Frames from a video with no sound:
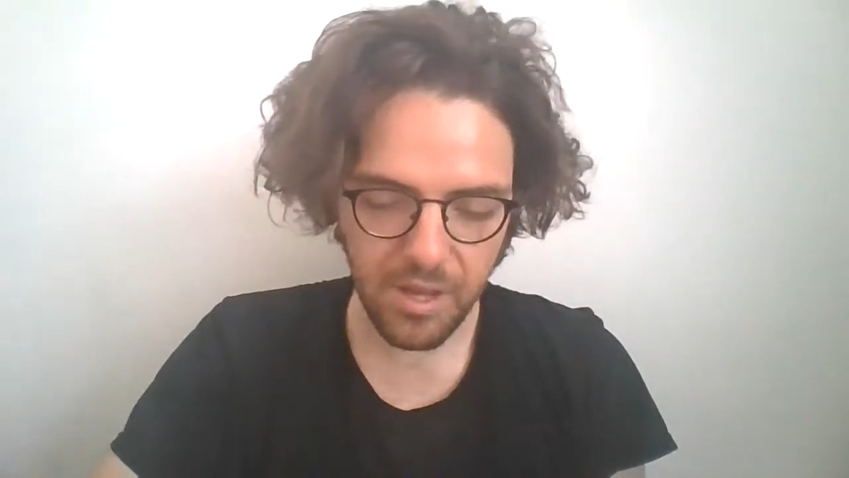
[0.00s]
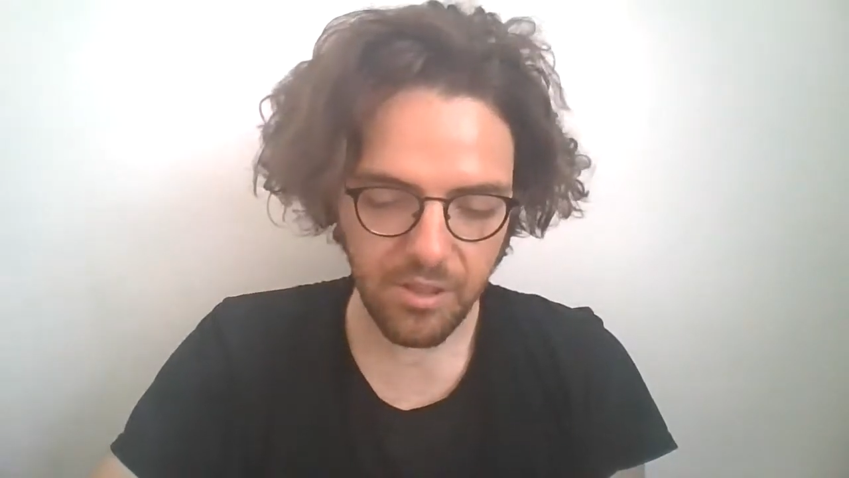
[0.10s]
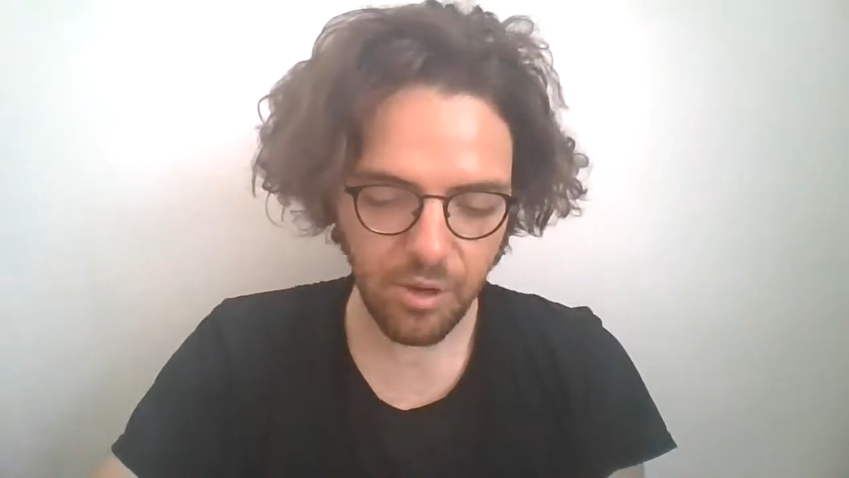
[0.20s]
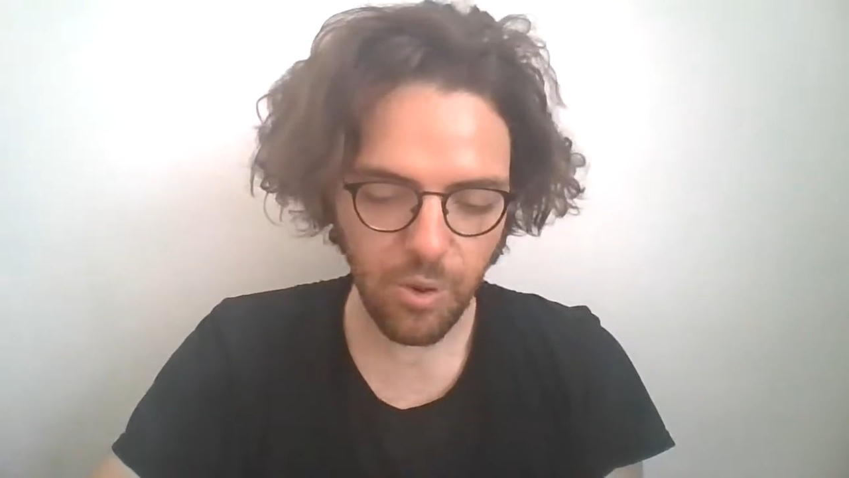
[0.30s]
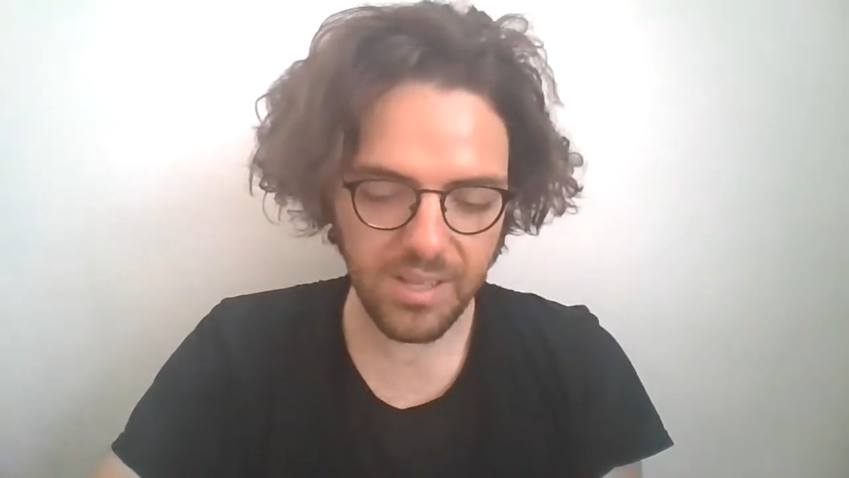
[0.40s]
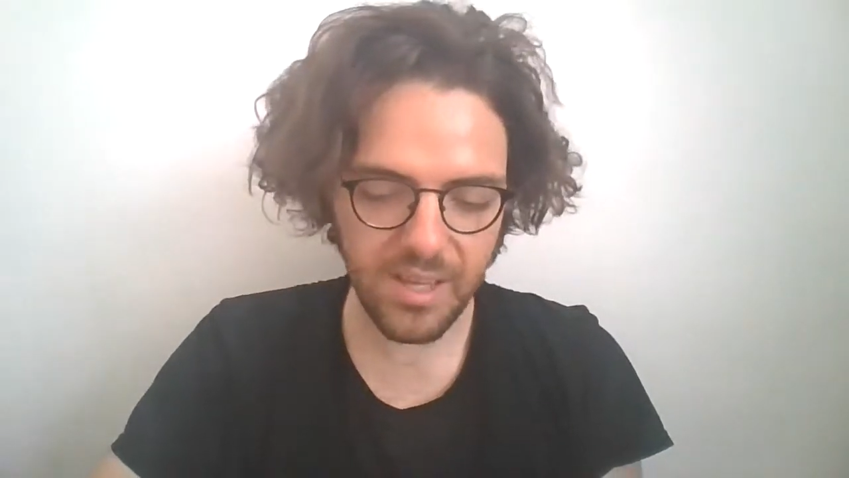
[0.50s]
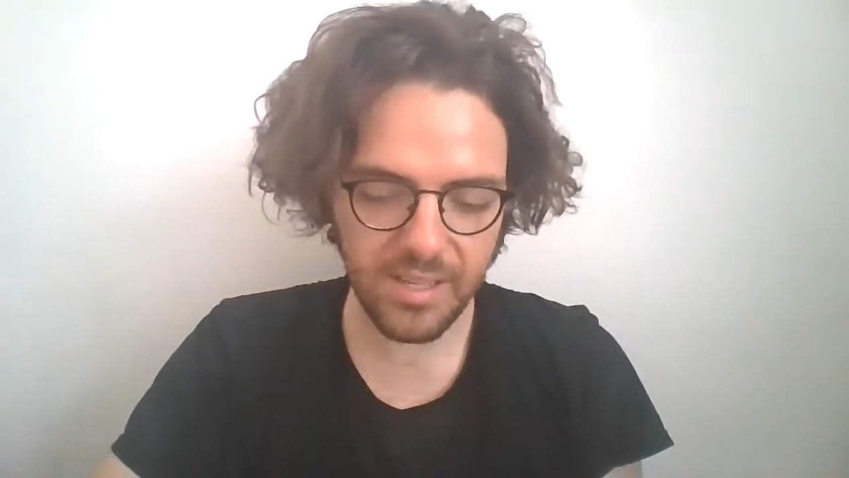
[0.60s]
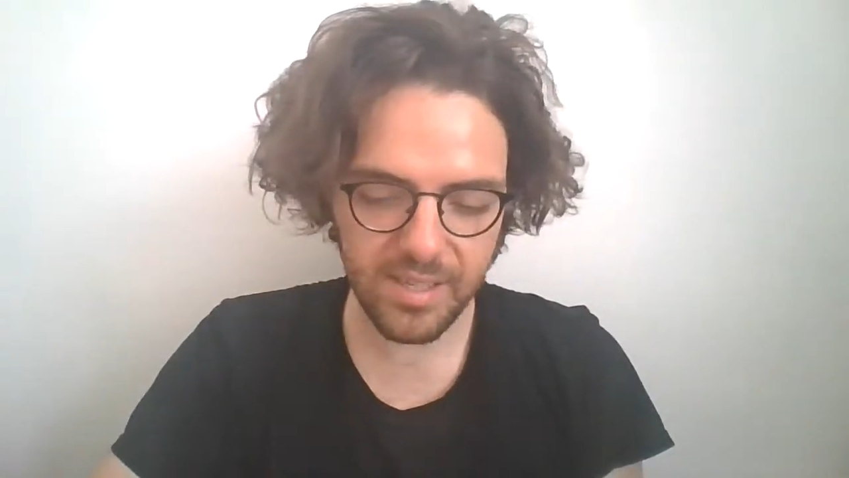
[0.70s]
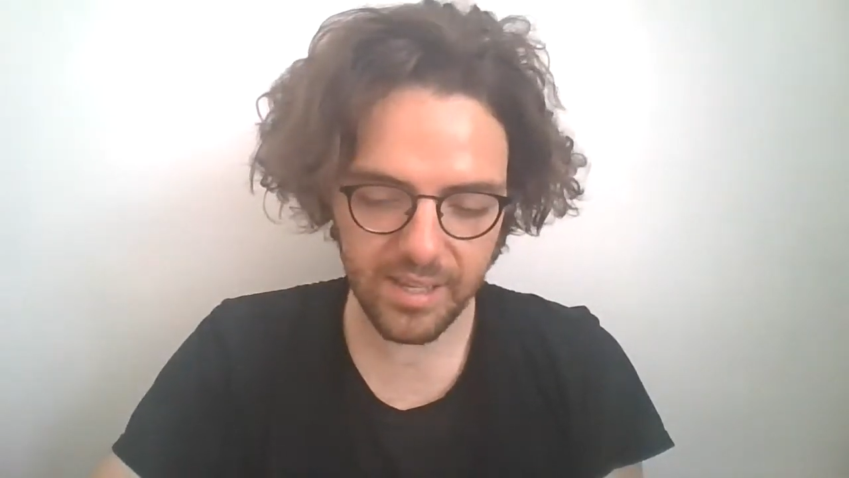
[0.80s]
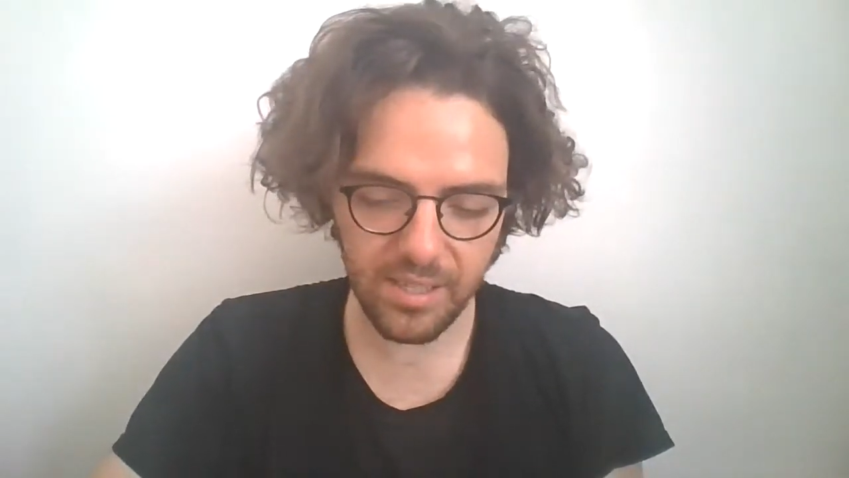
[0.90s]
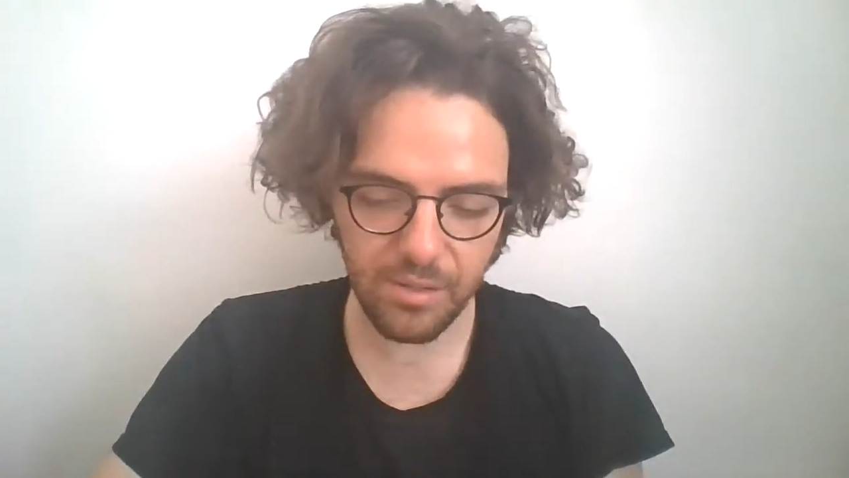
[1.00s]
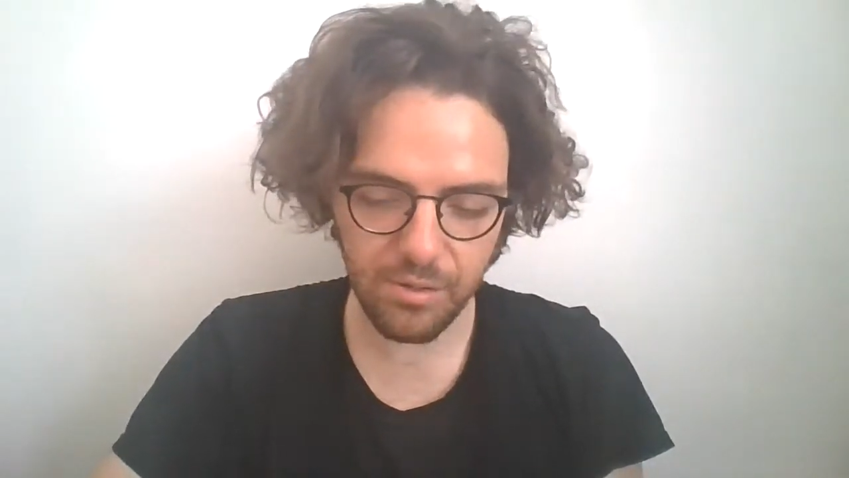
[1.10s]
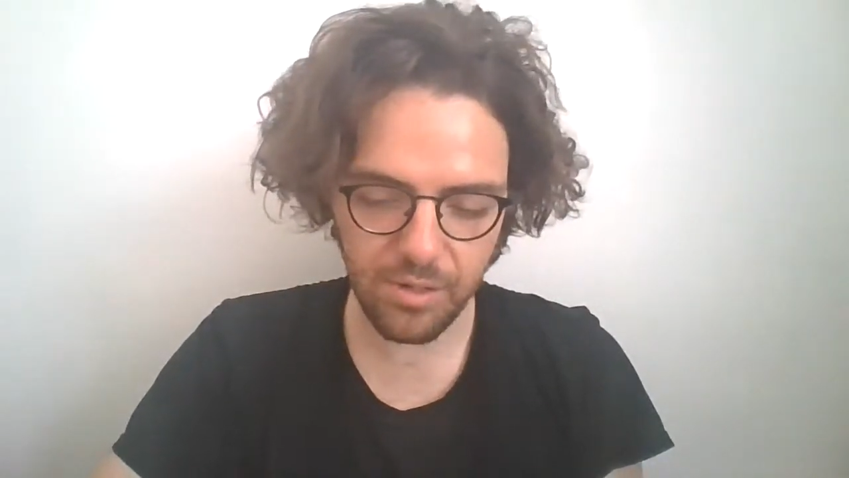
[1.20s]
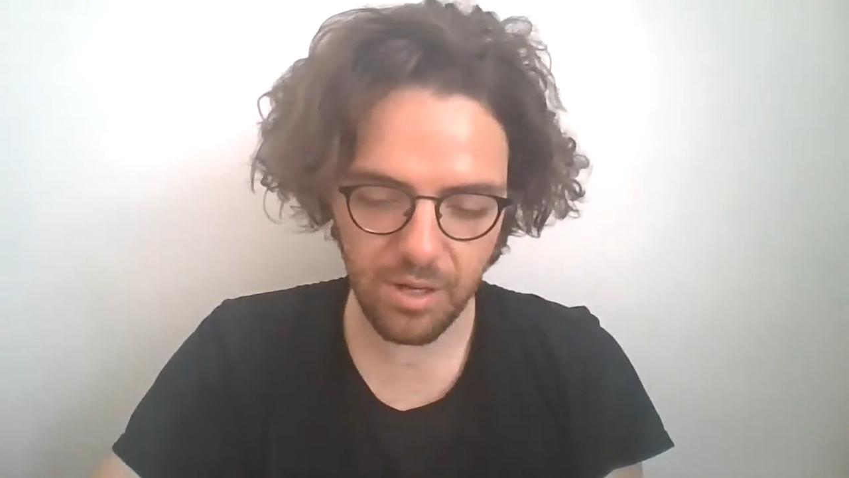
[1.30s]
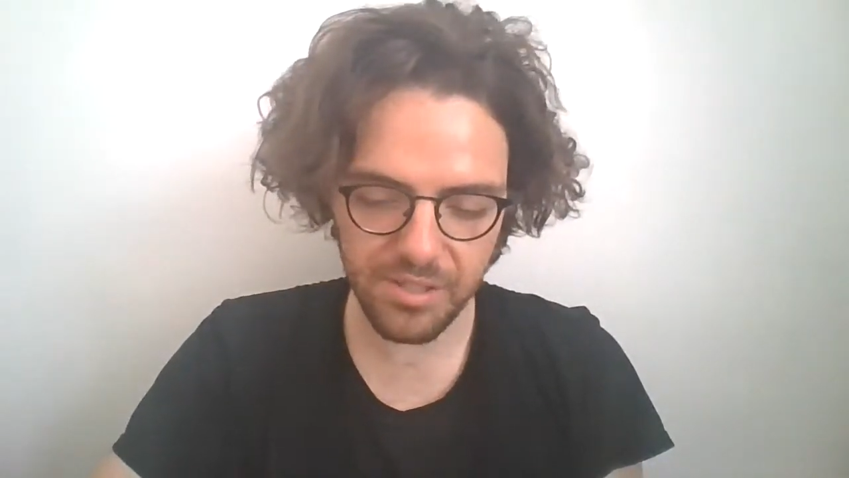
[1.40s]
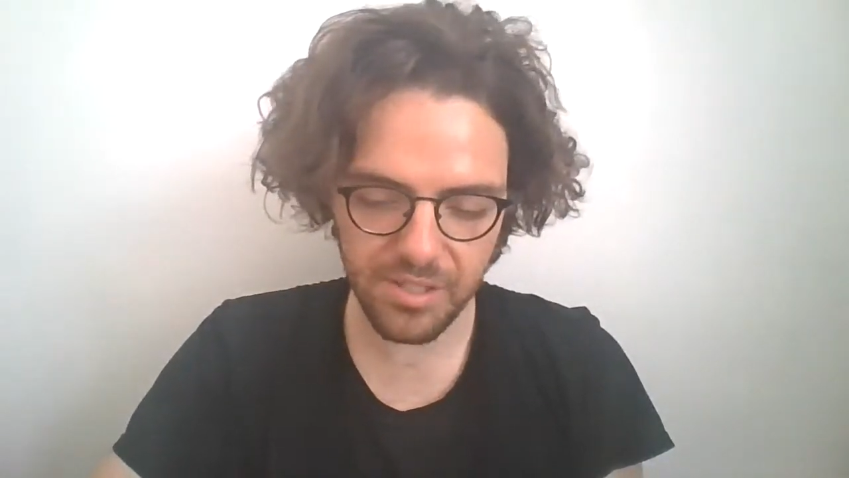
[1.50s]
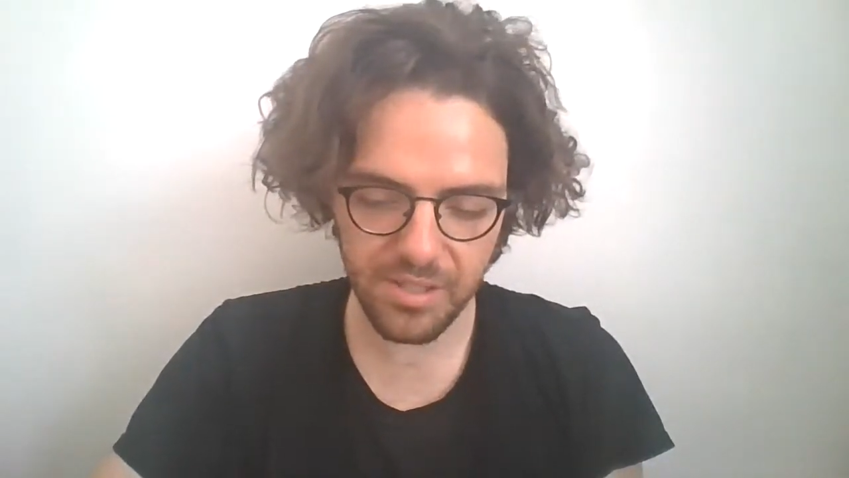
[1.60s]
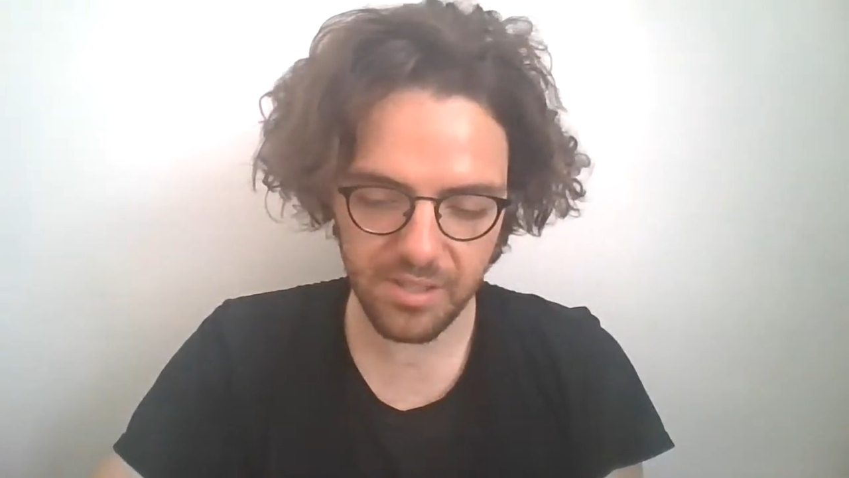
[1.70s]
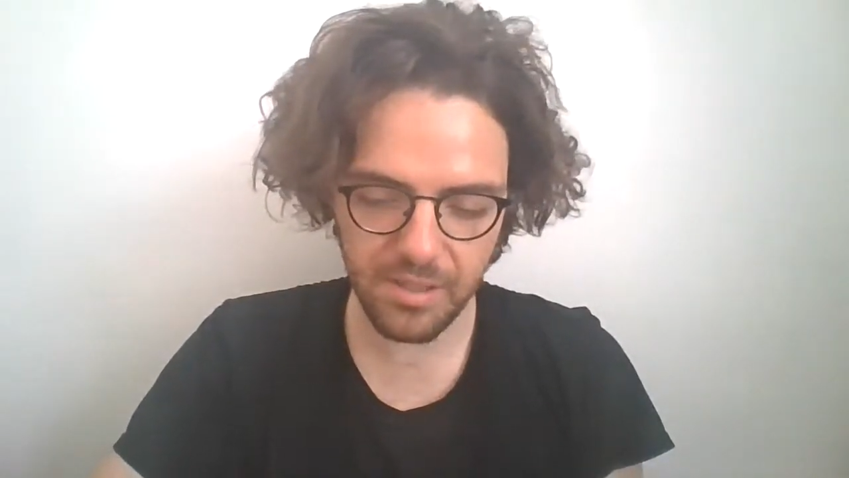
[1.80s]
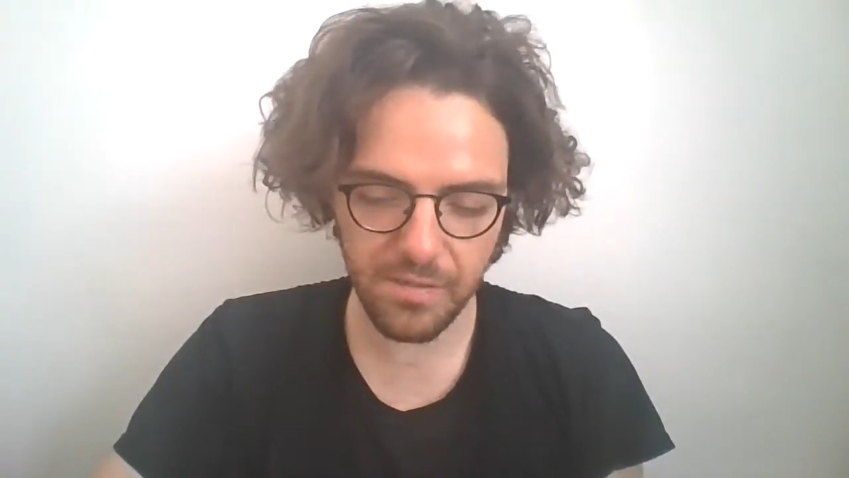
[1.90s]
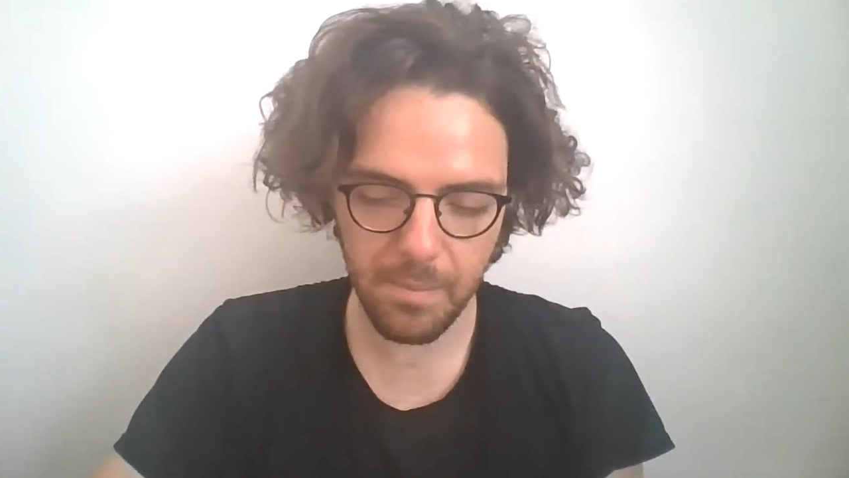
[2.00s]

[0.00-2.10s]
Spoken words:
The quasi-technical consciousness of the